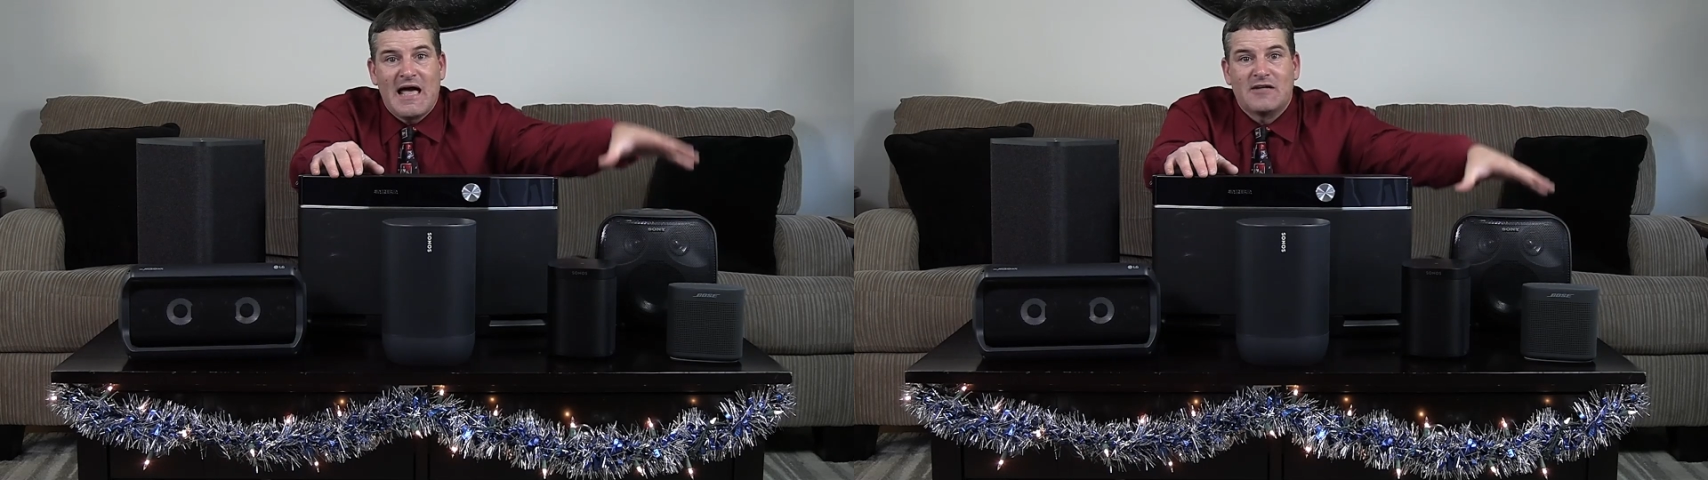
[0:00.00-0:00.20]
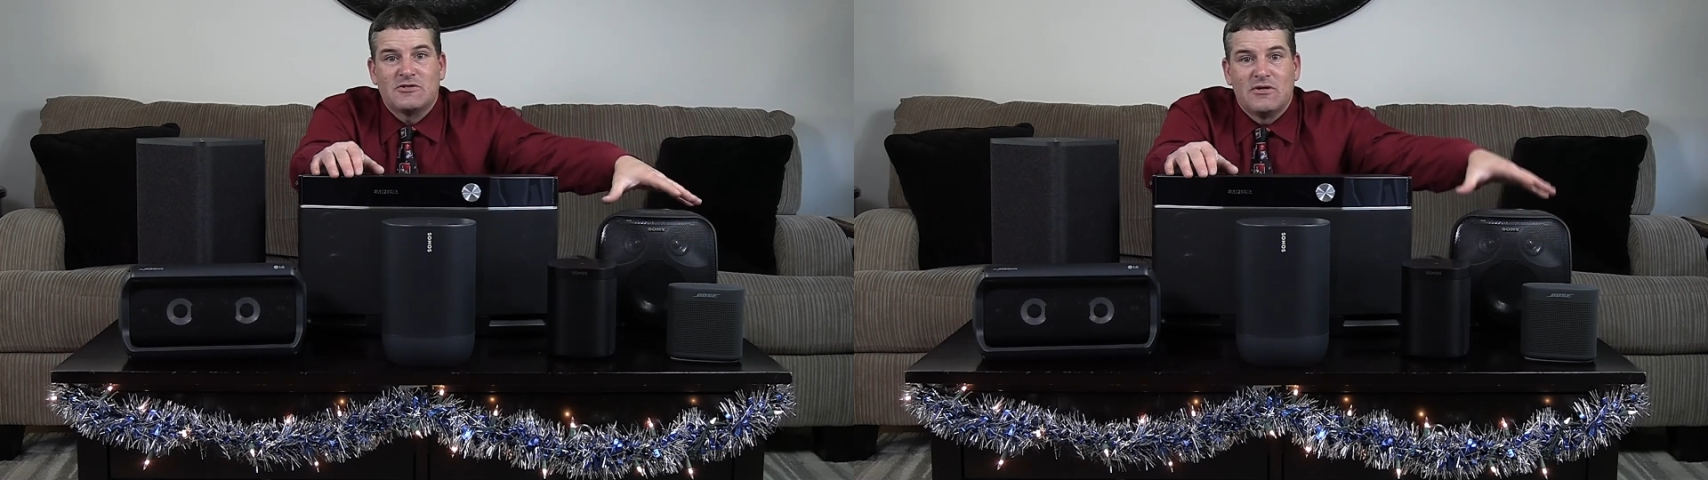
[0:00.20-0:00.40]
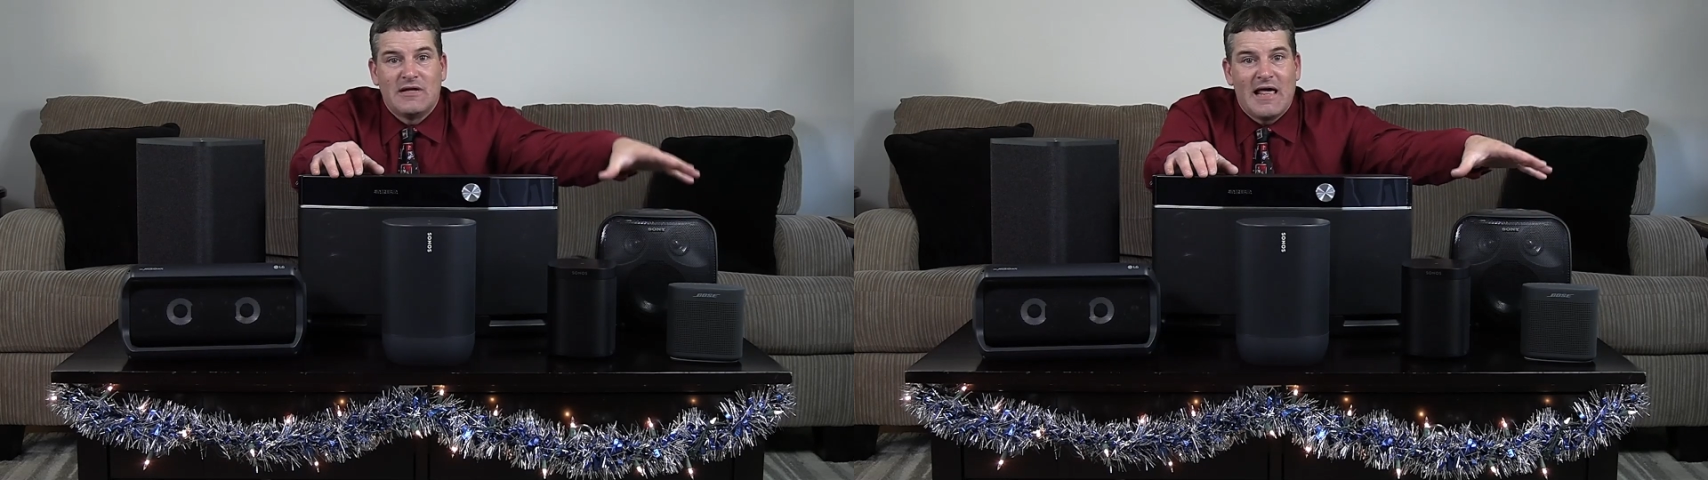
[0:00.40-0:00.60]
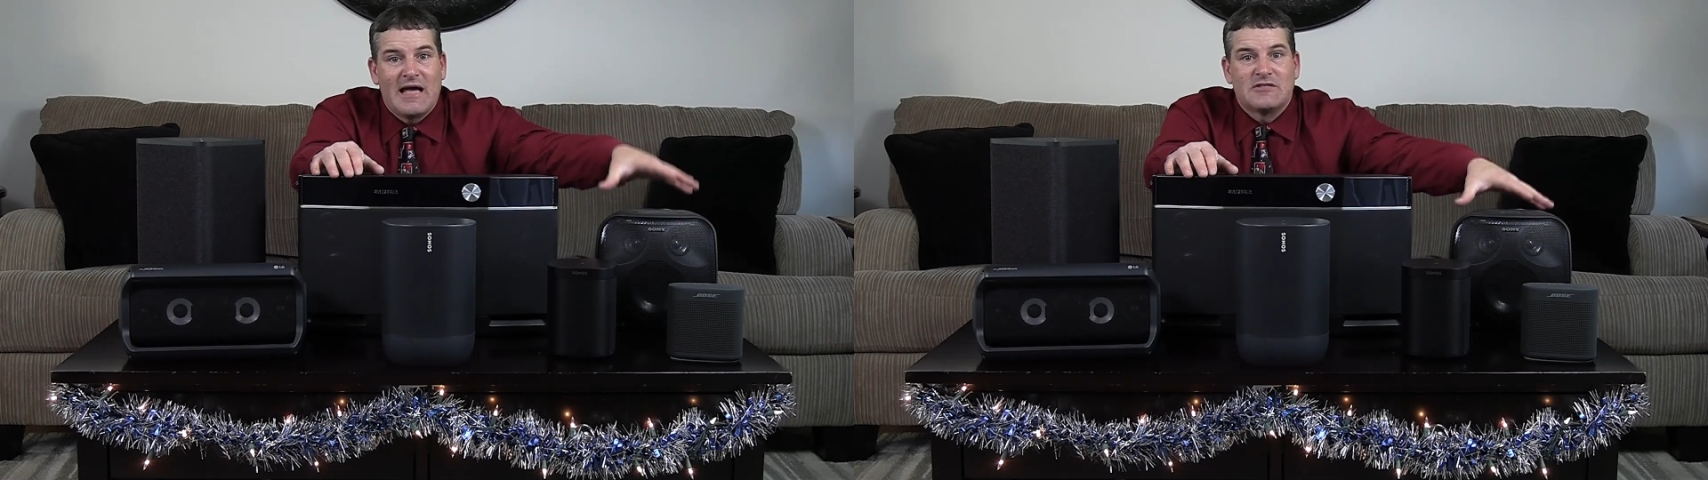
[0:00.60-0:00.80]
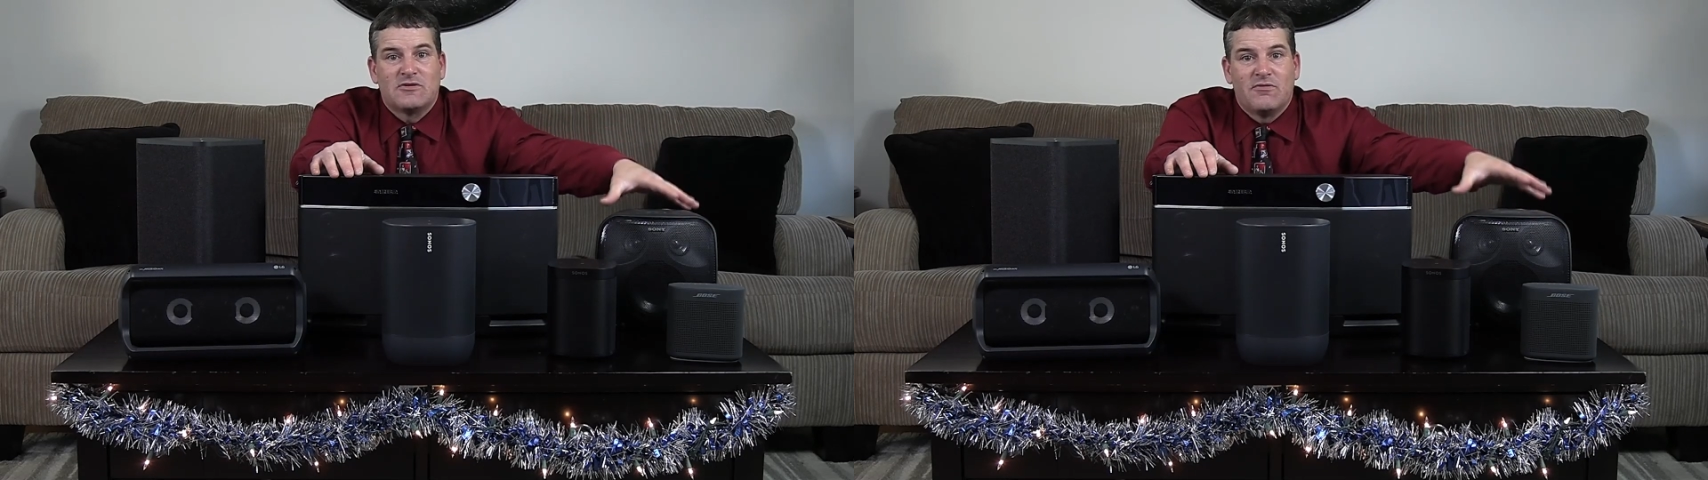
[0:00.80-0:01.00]

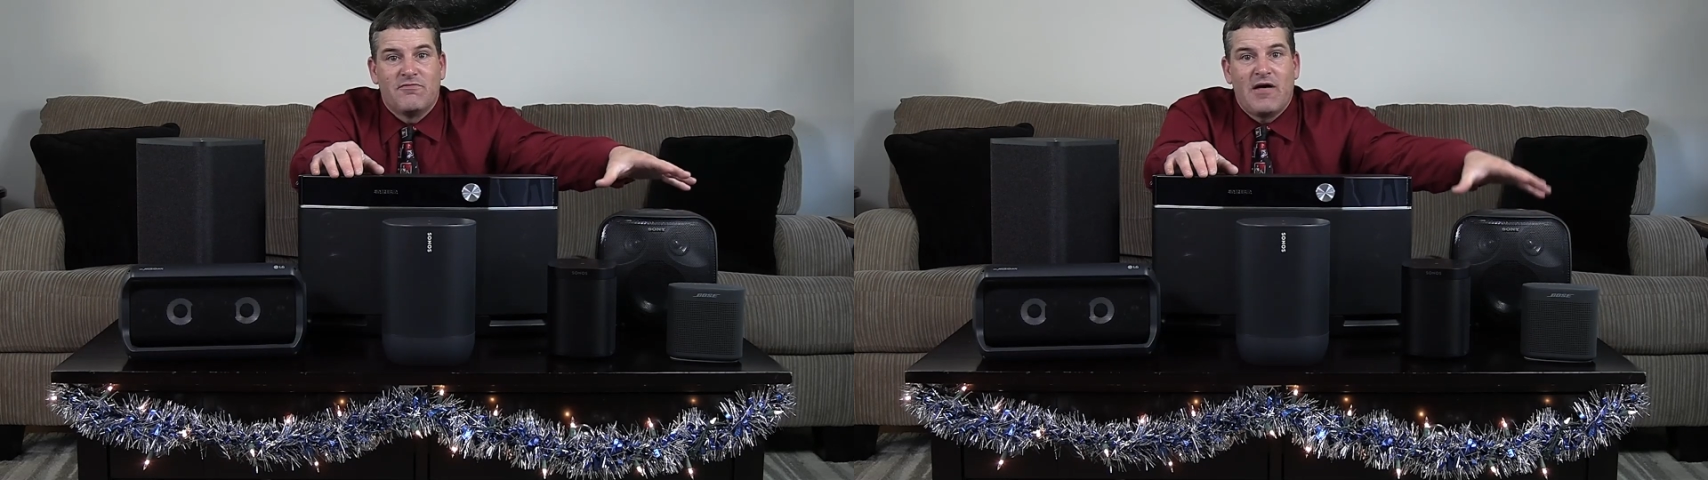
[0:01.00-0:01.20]
excellent